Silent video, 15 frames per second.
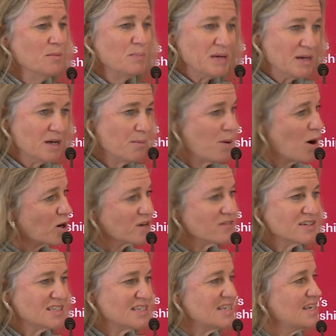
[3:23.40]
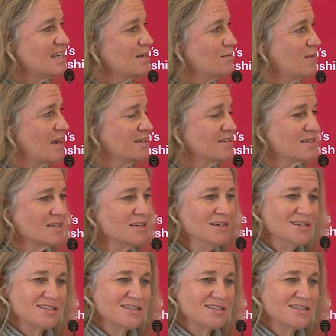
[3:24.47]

be a part of a team and to